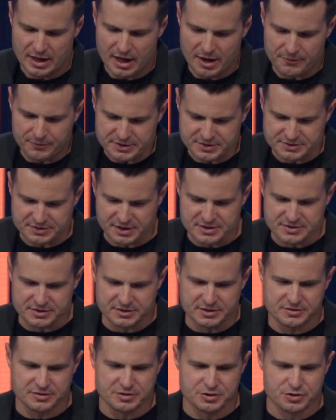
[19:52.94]
Every
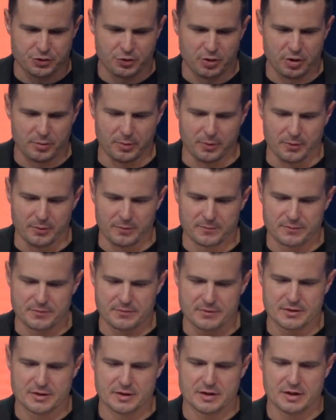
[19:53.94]
season is enjoyable.
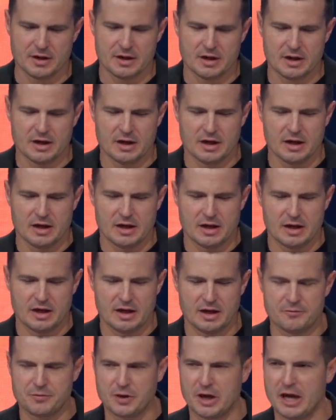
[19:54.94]

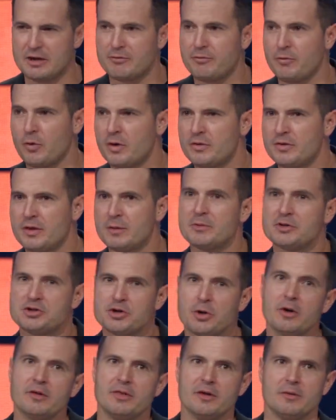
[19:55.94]
If you can't avoid them,
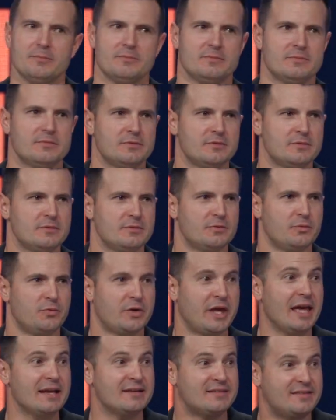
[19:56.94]
enjoy them.
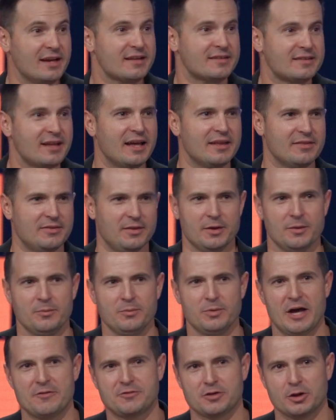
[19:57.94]
We can't dictate
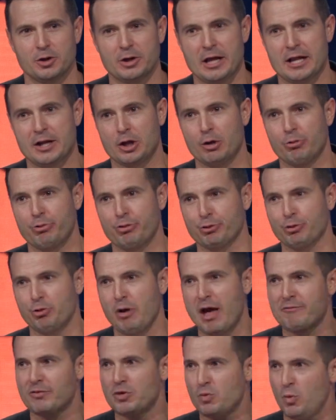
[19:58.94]
them. We have to learn how to go
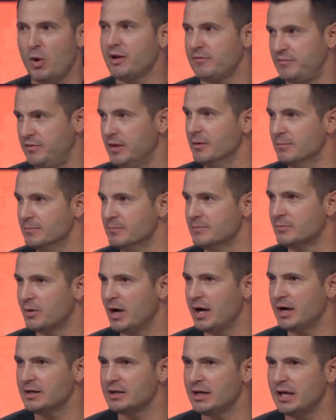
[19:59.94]
through every one of them,
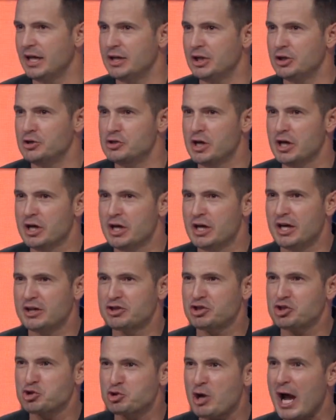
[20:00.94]
right? And
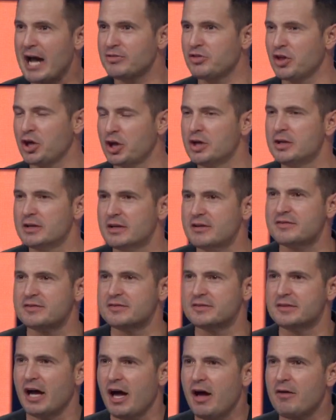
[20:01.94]
extract the
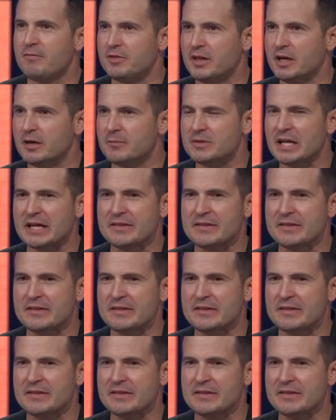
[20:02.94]
goodness of them.